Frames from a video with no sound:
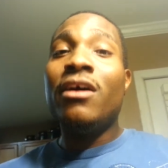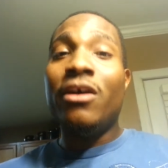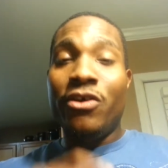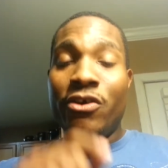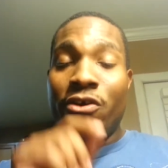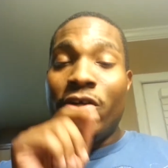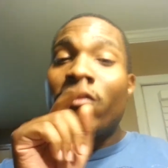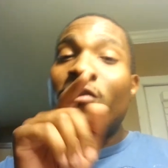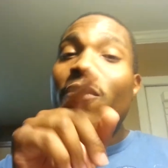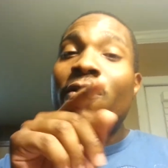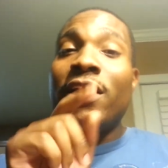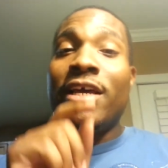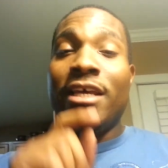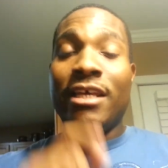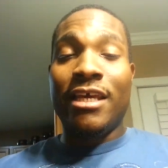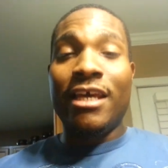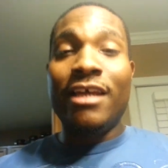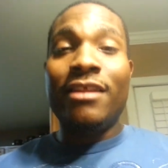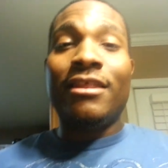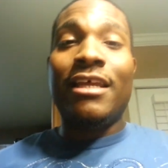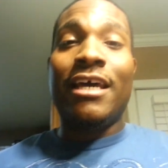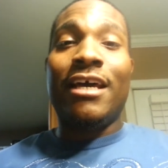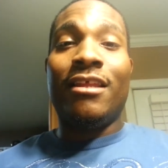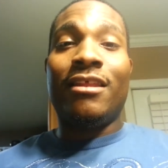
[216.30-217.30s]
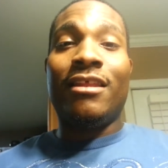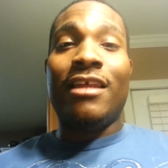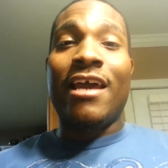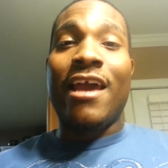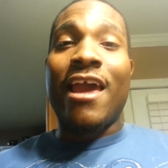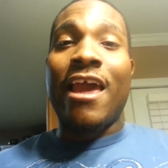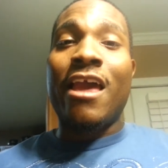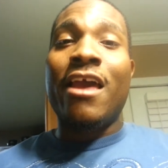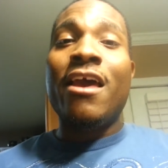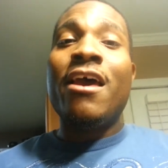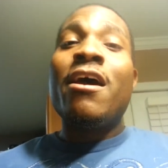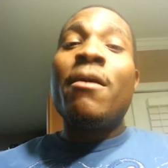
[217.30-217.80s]
you're going to get that
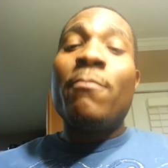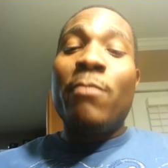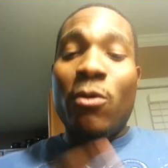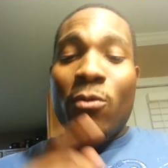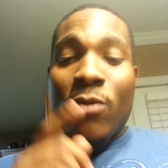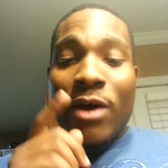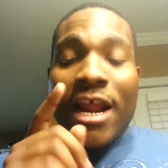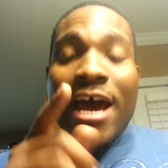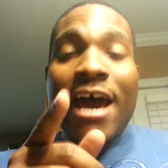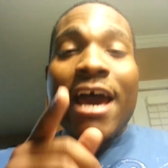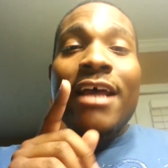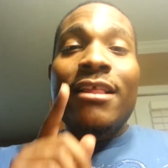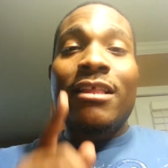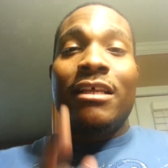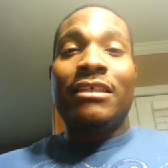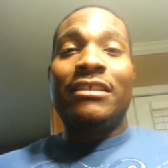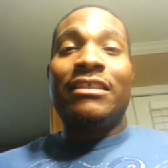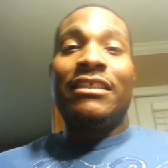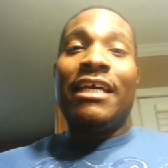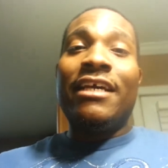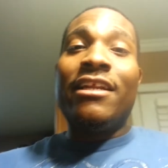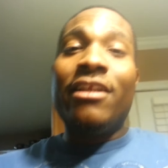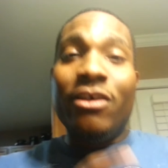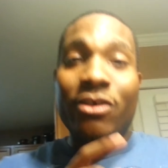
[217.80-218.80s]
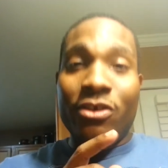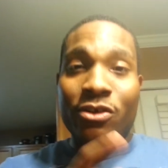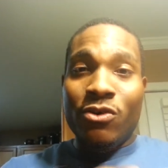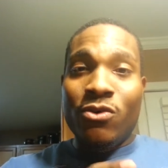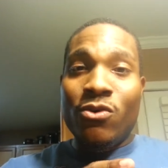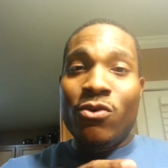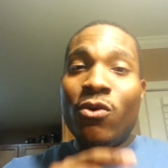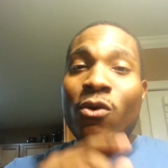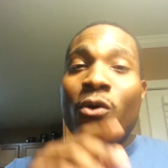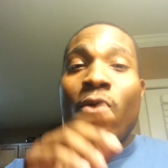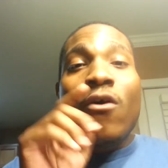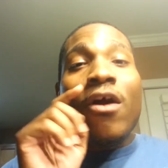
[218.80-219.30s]
thing. But what I have to say to
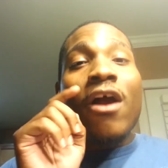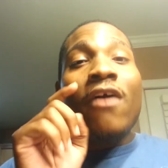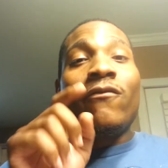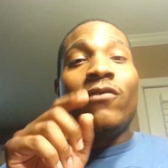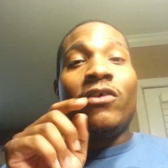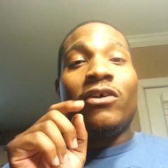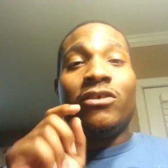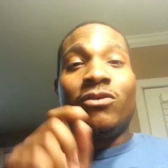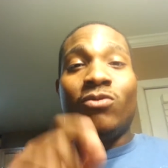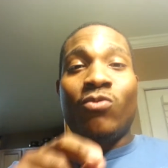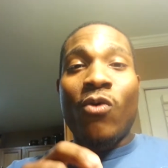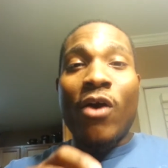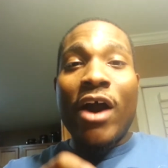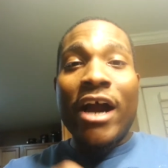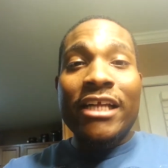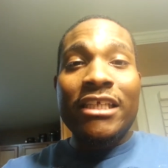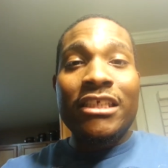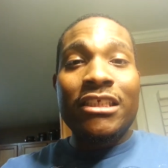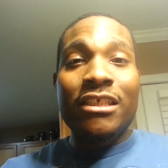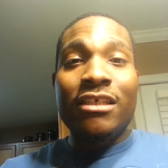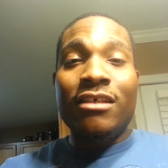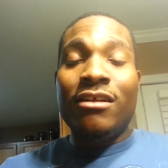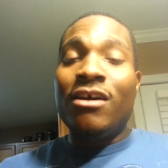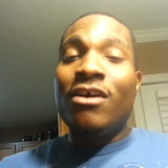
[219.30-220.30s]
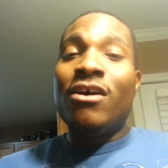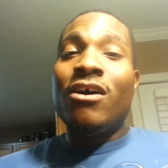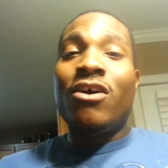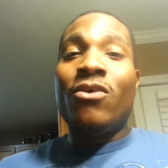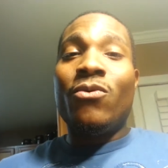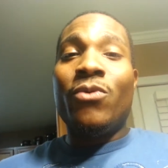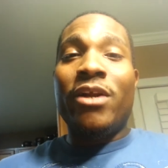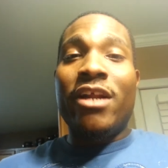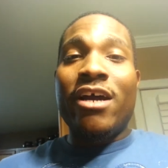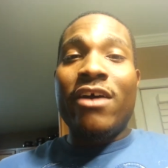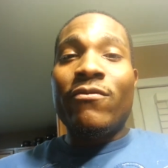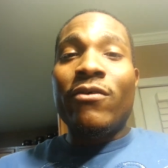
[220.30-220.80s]
you, whoever is watching or
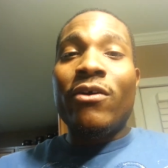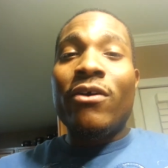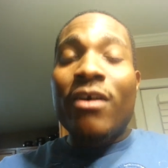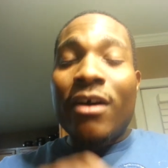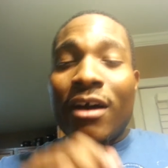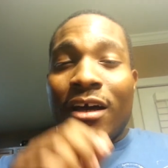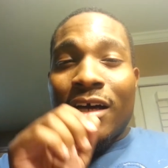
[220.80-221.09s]
whatever.